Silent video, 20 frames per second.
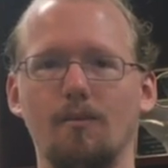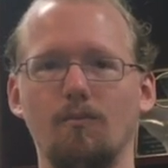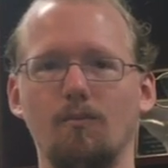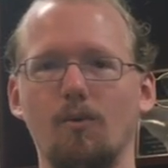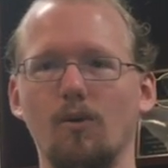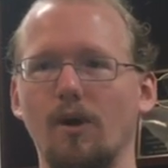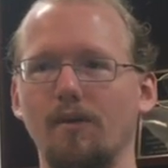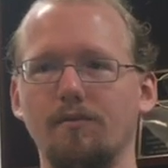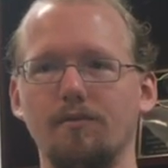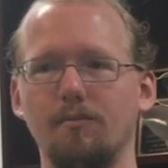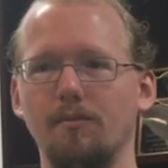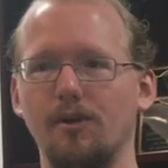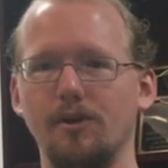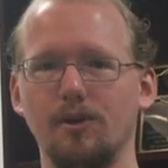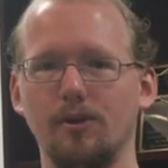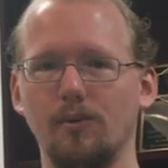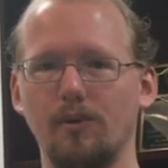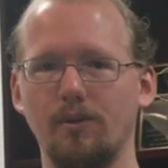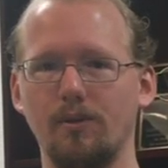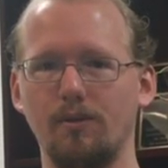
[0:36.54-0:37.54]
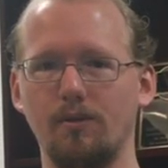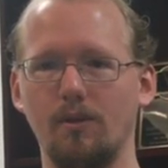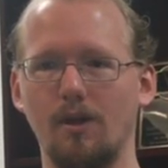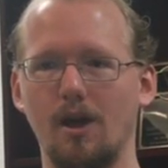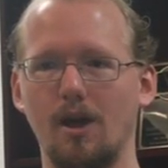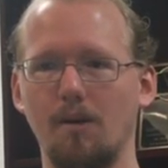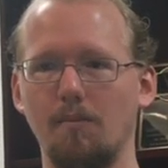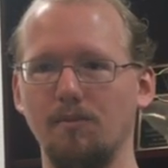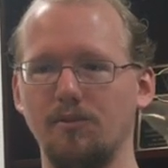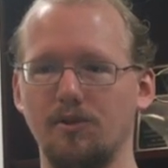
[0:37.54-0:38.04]
were unfamiliar with
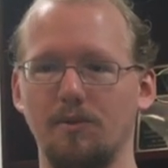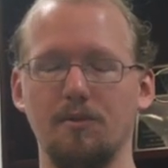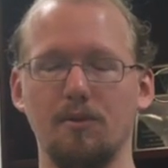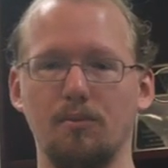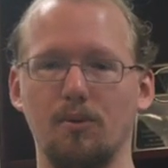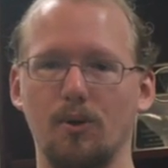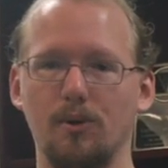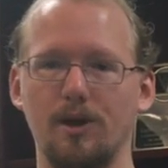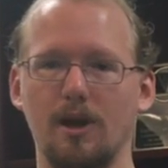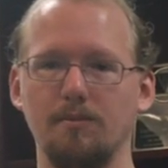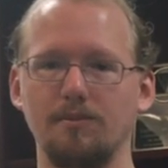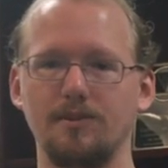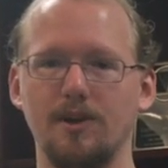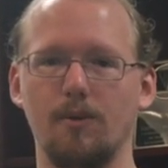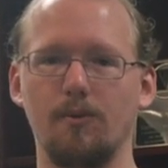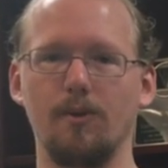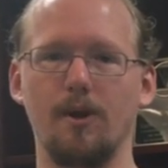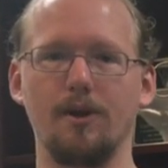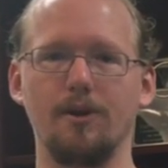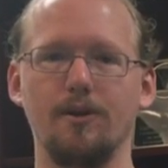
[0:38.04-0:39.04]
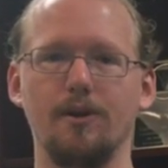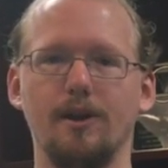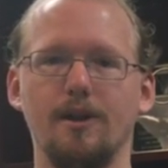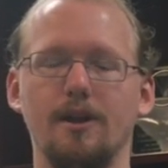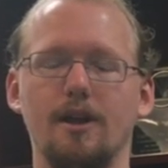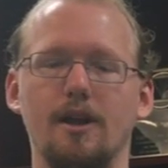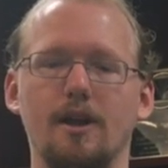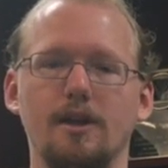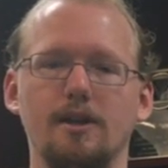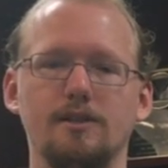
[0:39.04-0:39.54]
some of the programs that were under it.
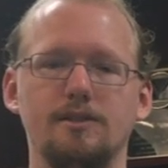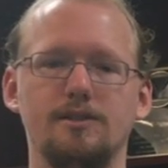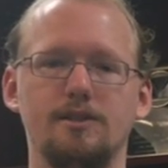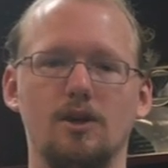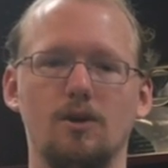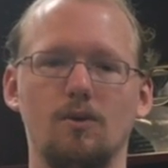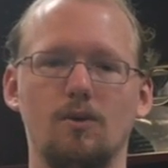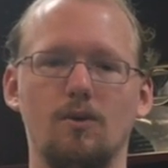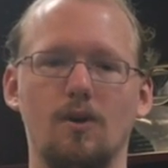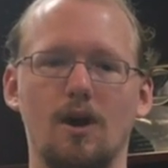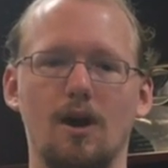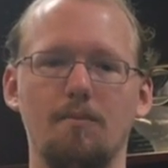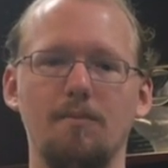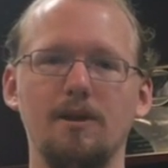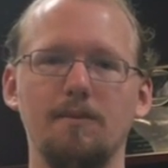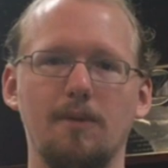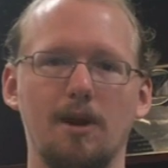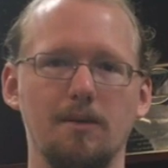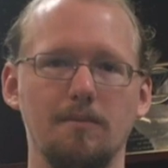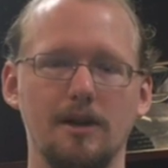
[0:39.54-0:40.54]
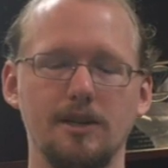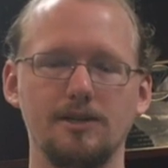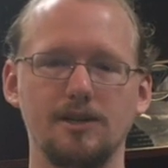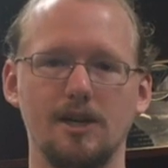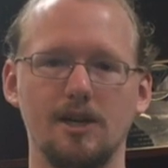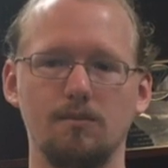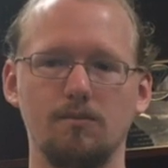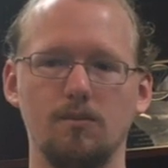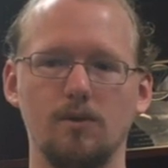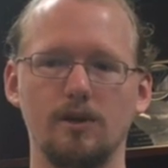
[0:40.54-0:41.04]
So a big part of my
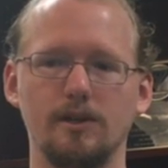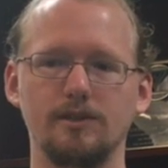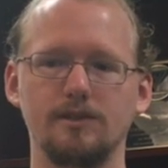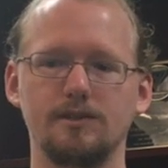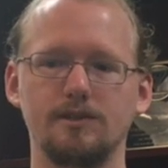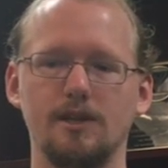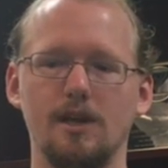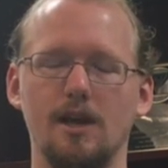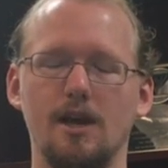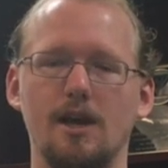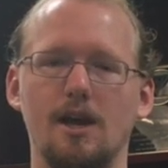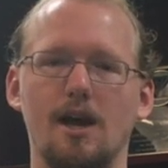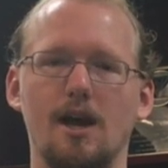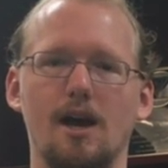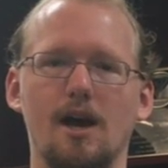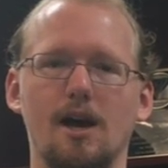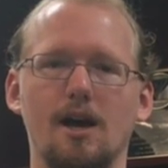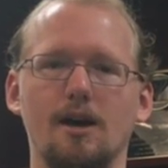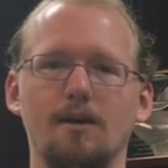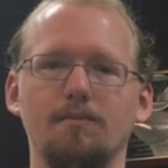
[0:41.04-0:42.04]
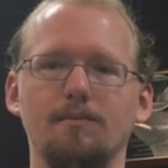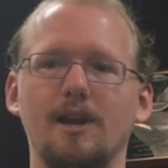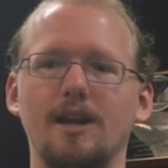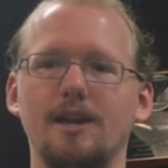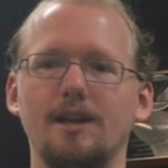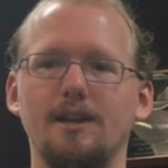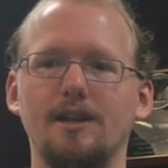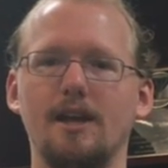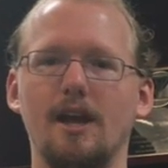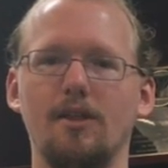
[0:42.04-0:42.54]
job was
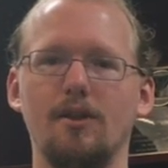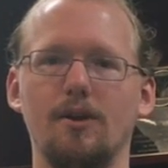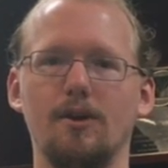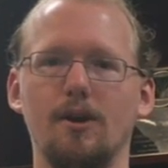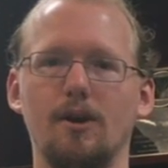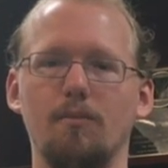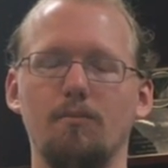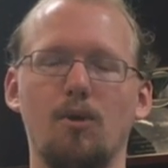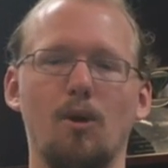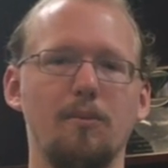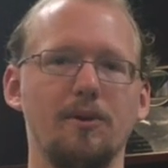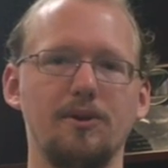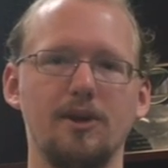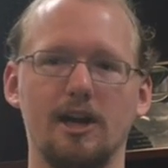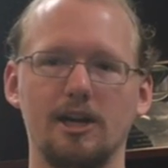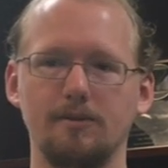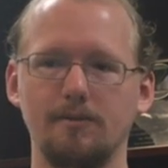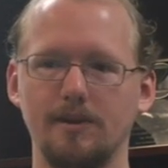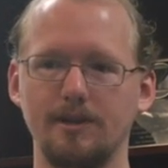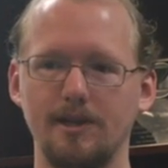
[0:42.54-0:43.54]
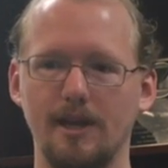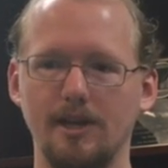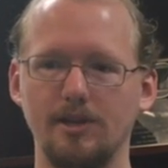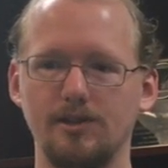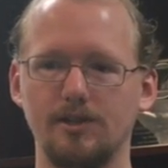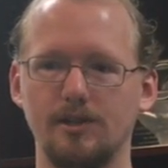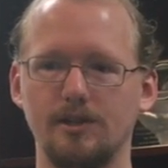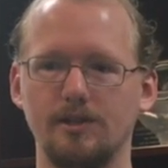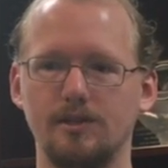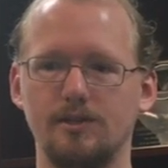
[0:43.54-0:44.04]
getting together appropriate
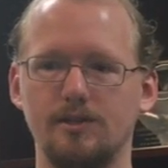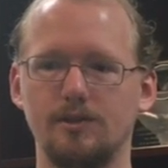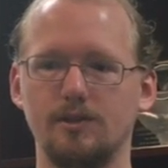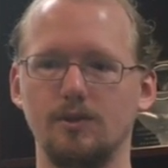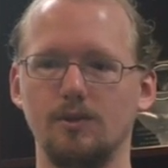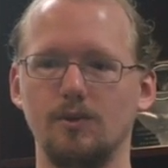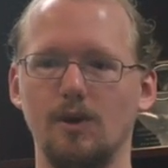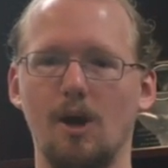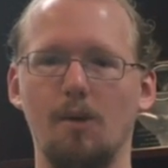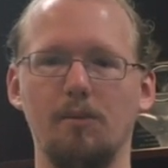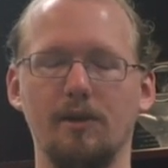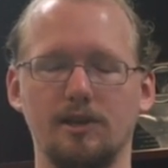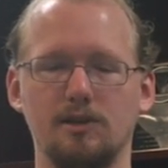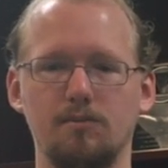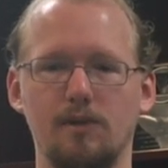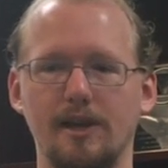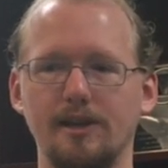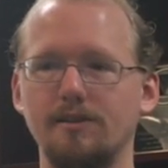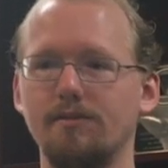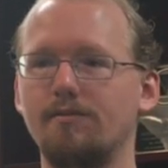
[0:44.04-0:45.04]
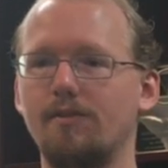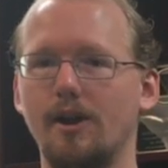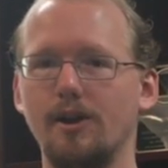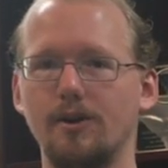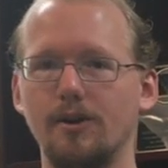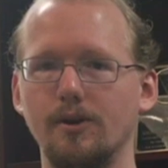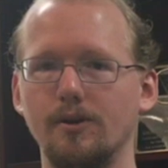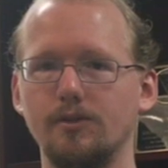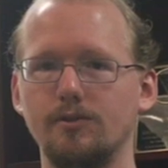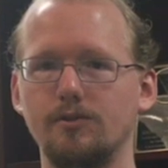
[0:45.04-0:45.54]
documentation to help explain to
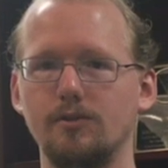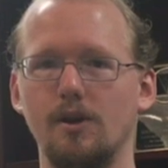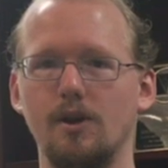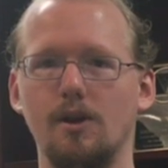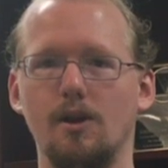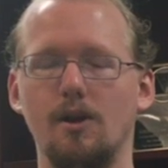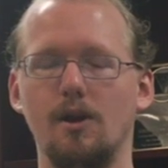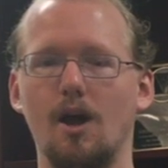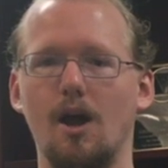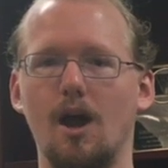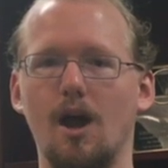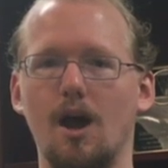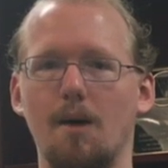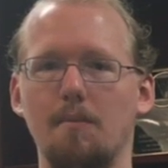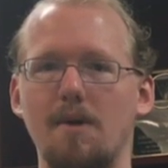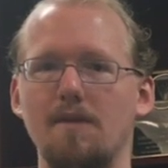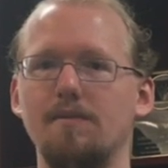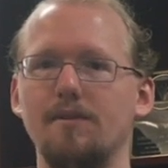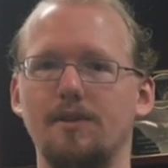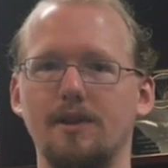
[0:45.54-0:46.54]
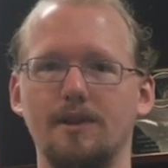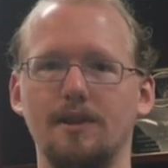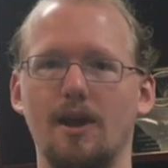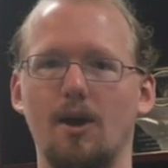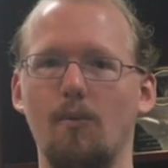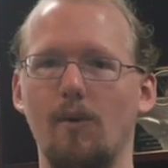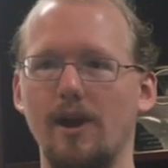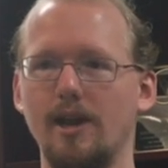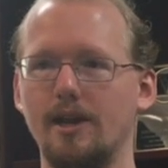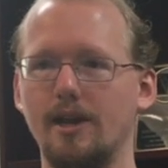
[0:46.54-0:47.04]
funders everything
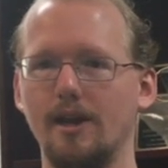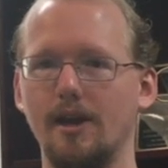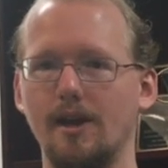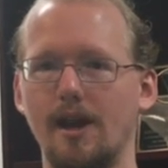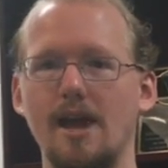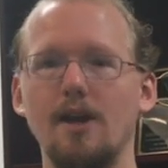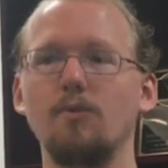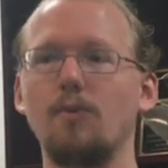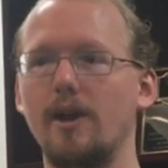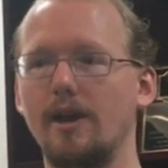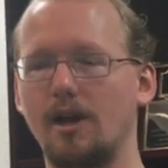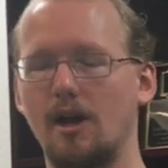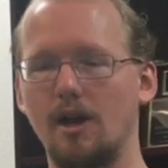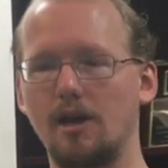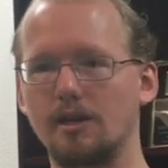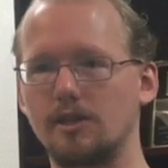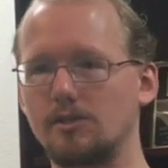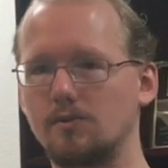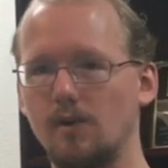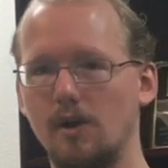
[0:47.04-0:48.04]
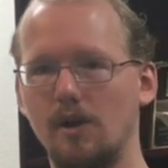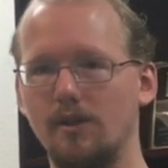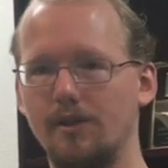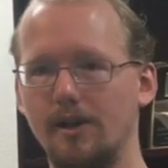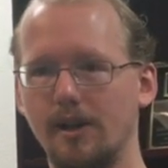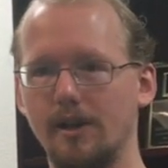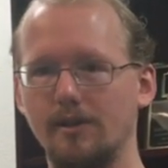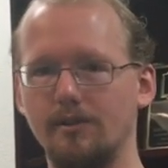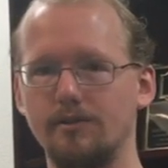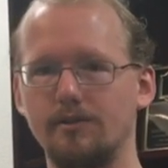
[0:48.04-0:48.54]
that WACA and WACOG as well
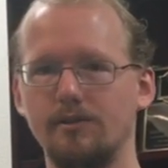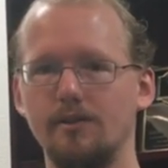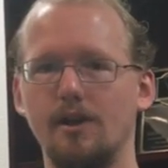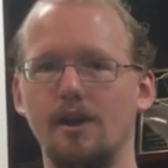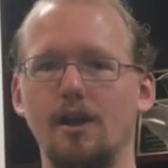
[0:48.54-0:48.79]
does.